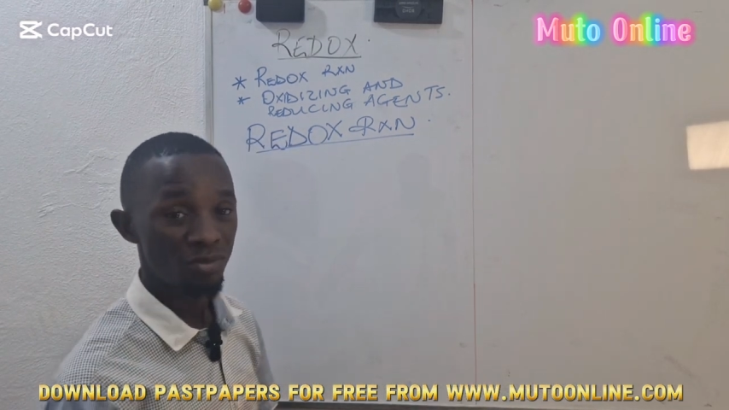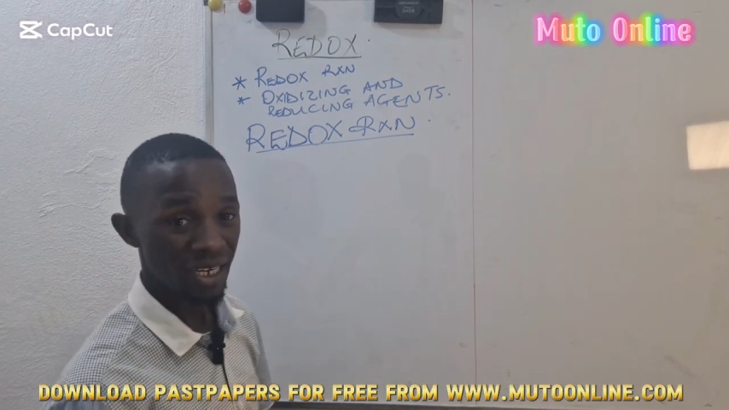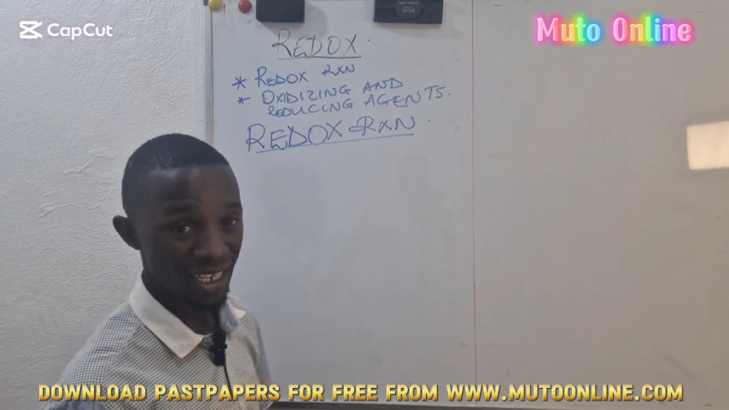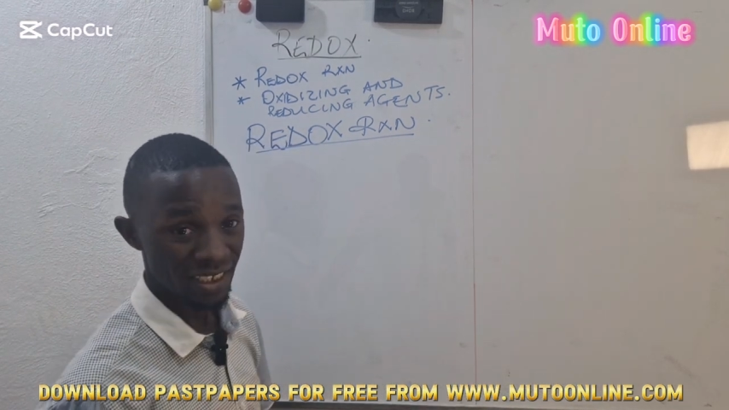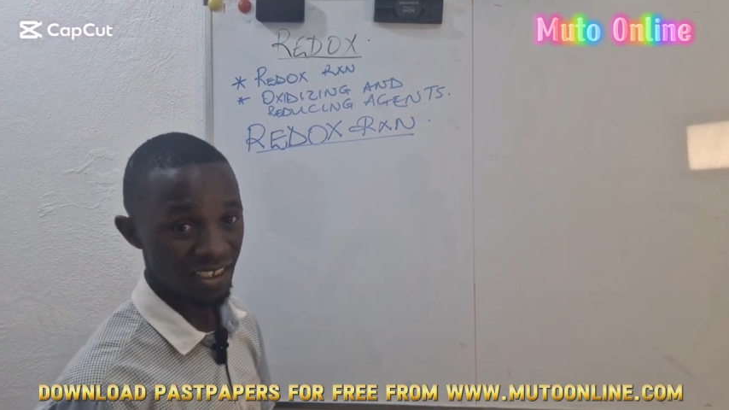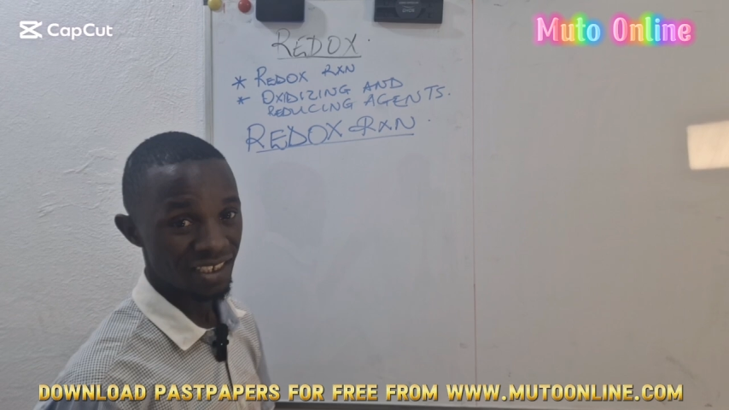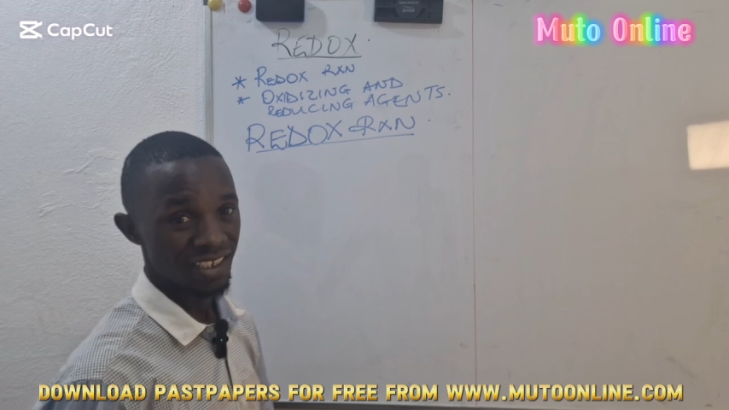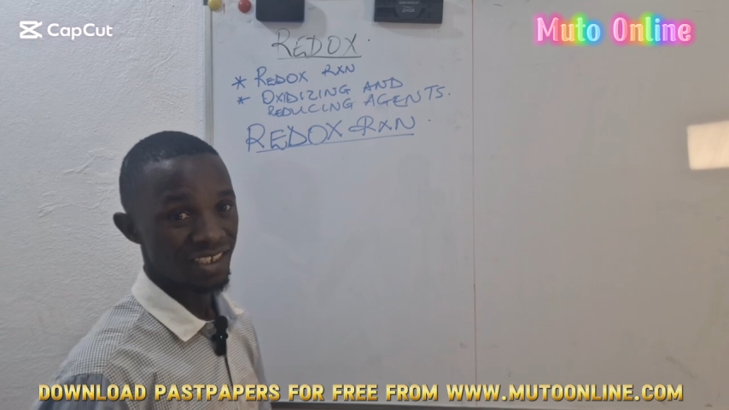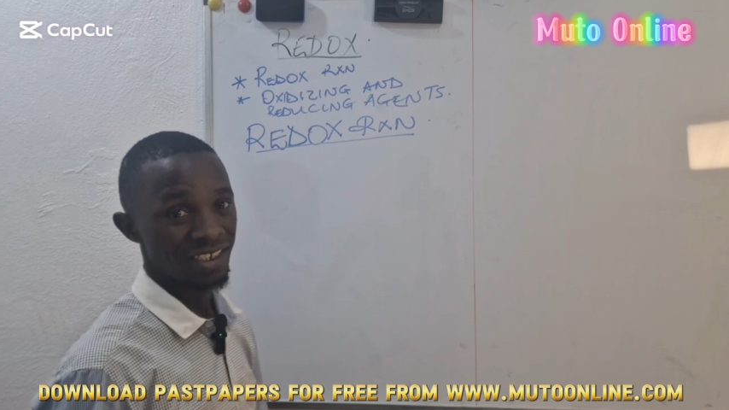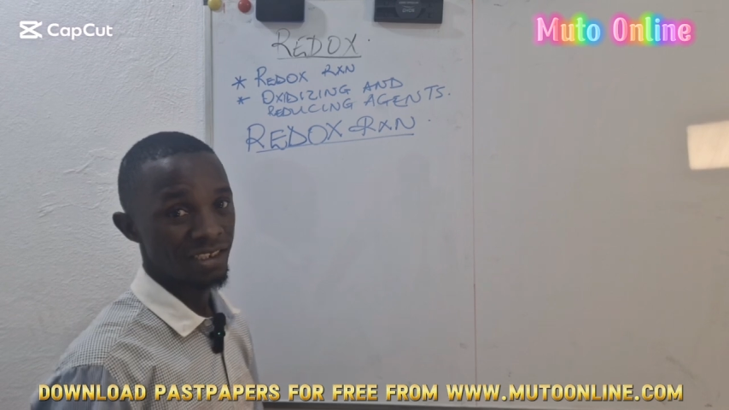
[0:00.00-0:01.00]
place
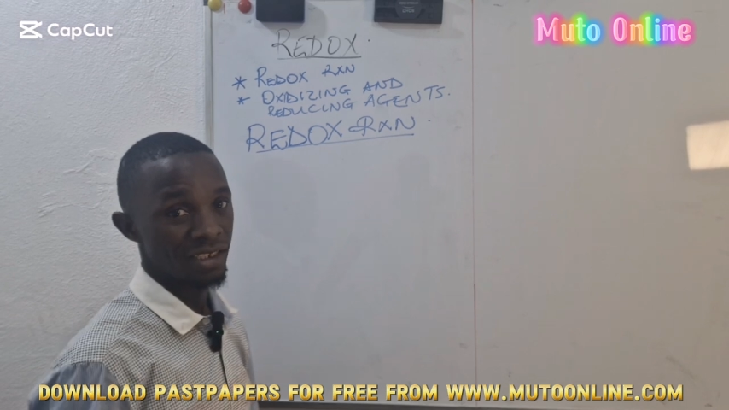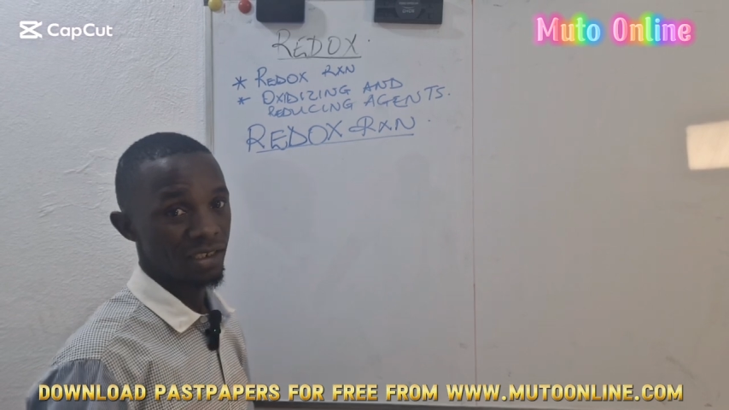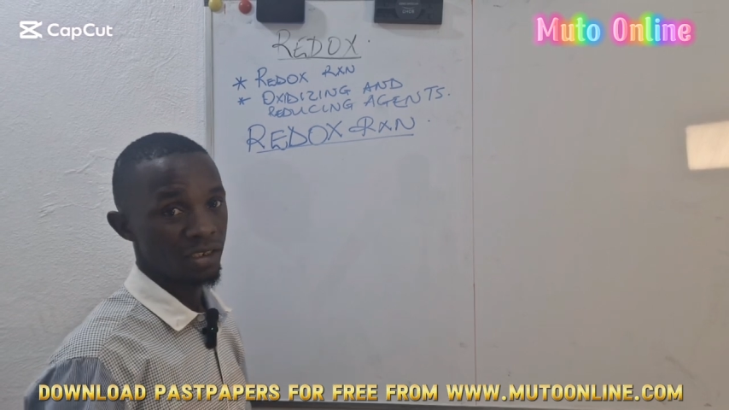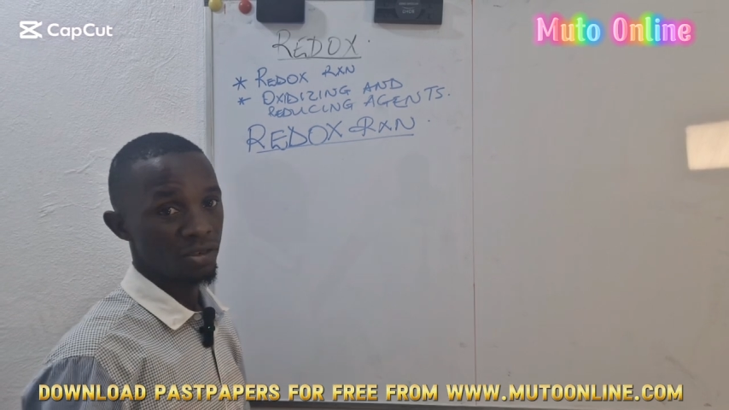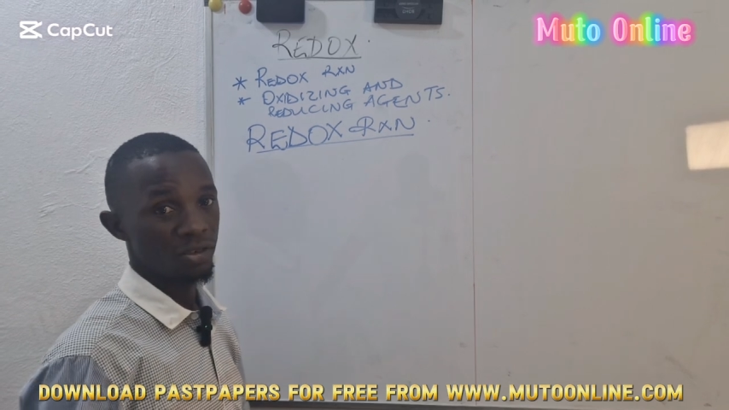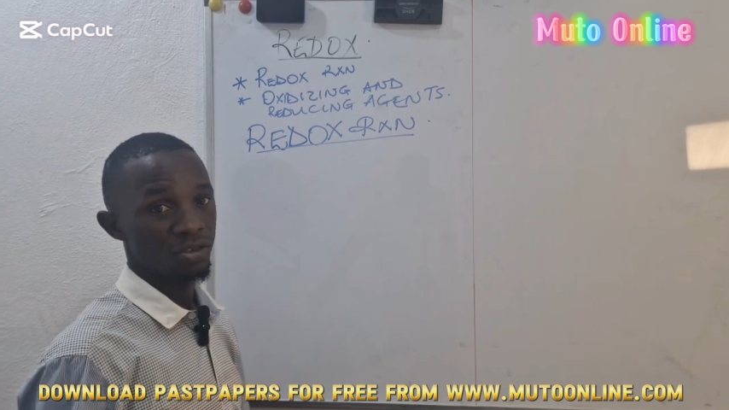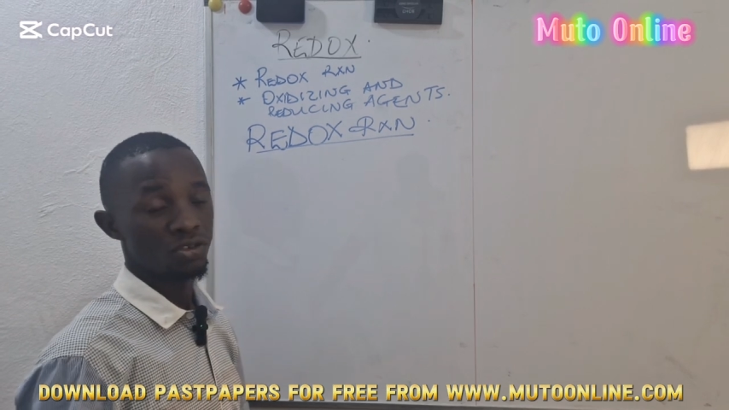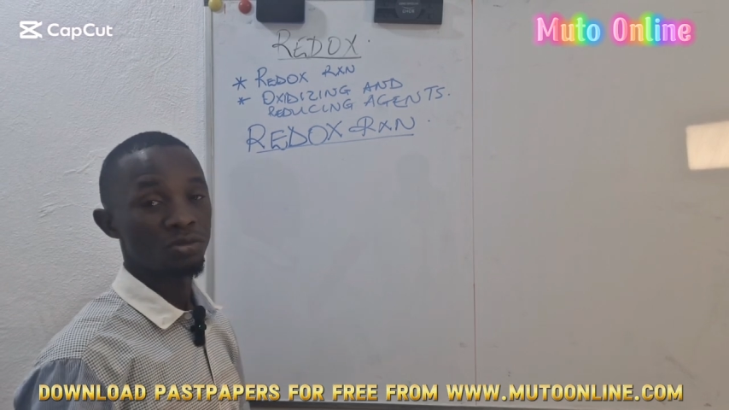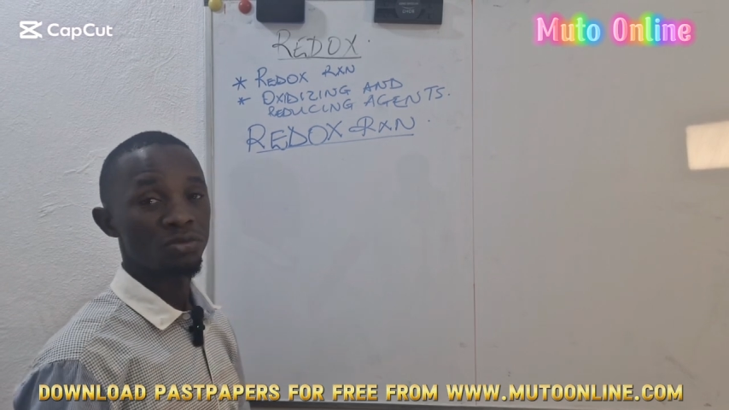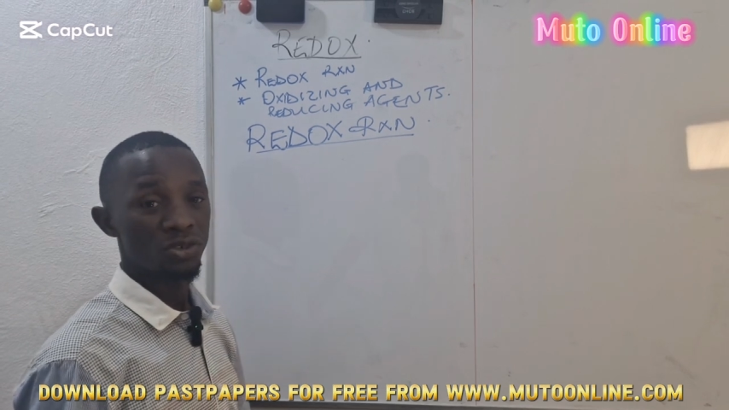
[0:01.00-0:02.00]

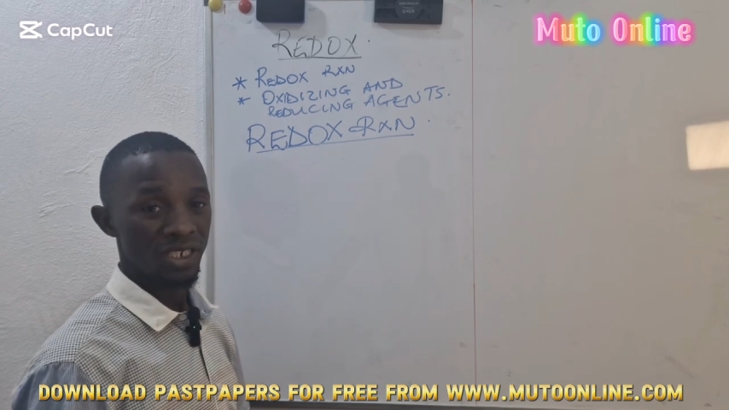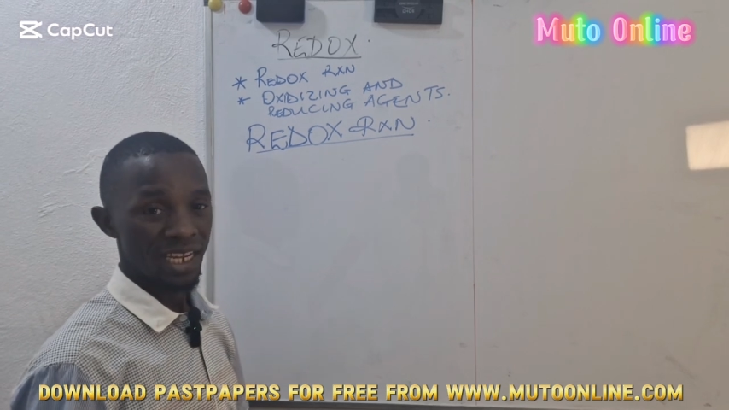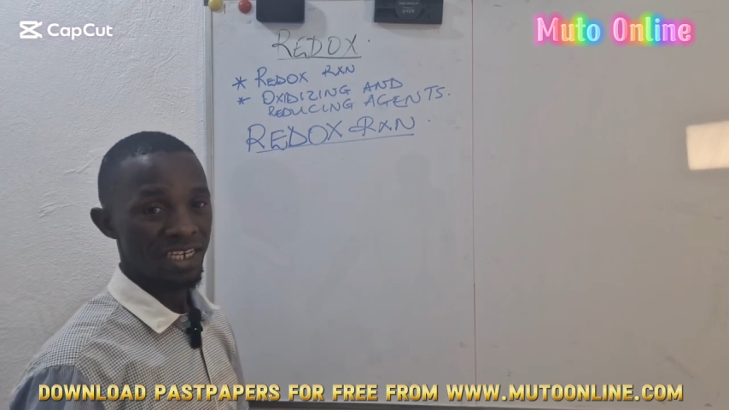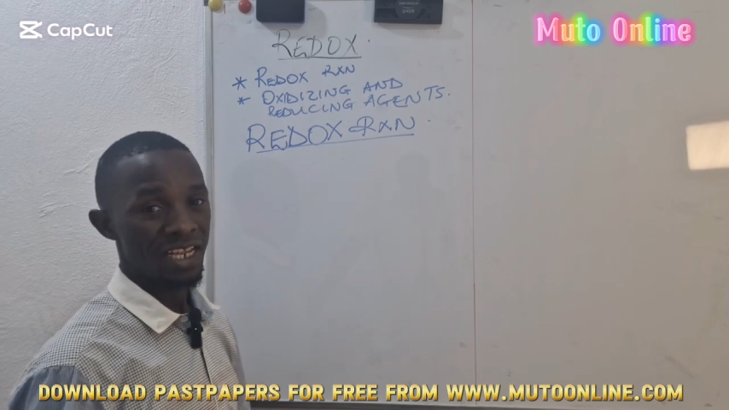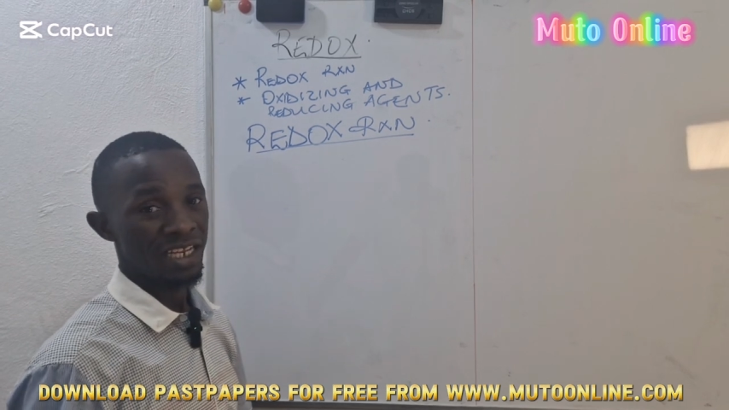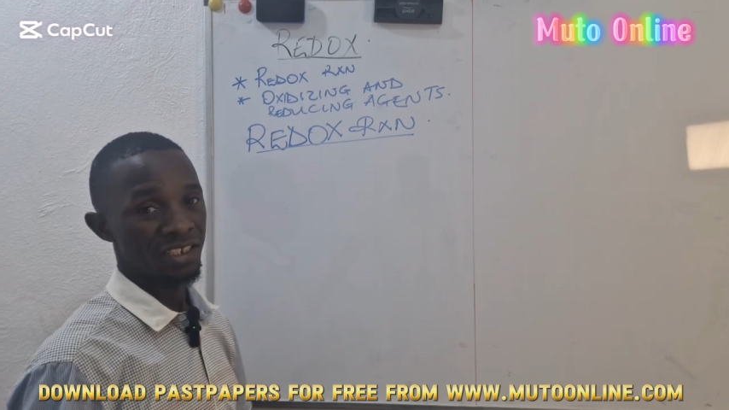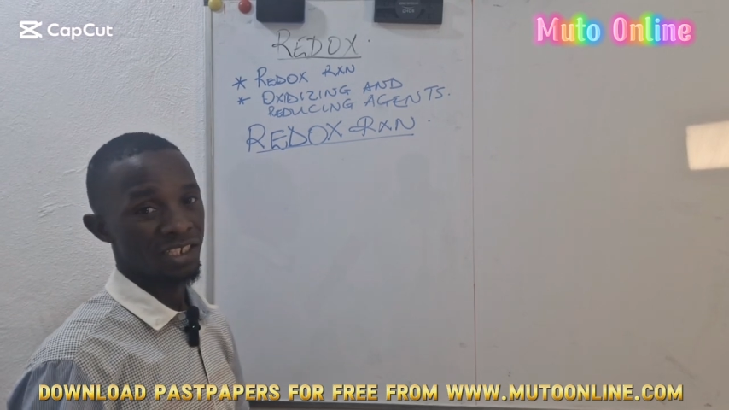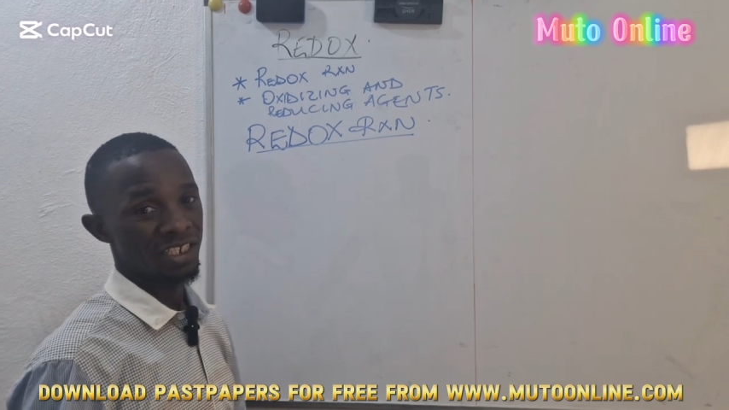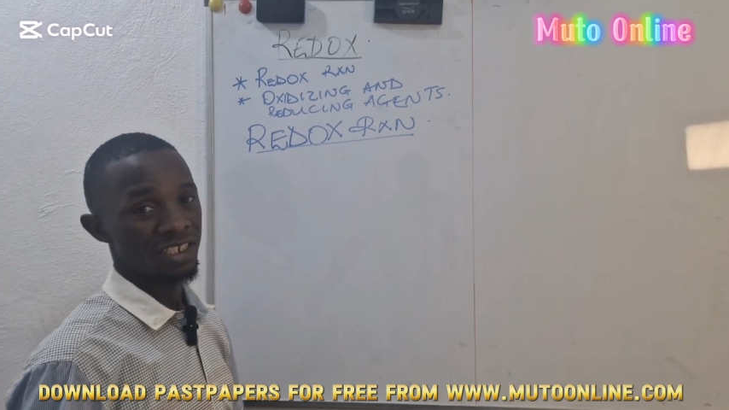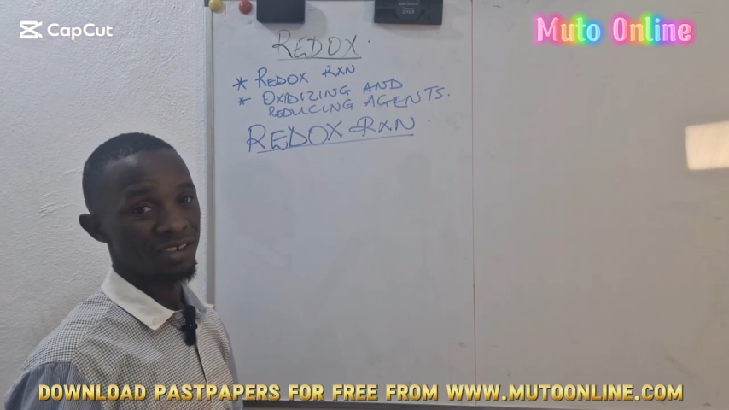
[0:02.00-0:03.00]

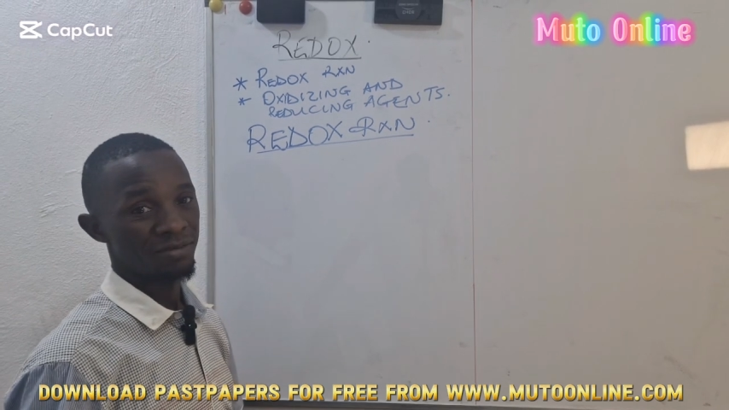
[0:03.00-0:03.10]
simultaneously.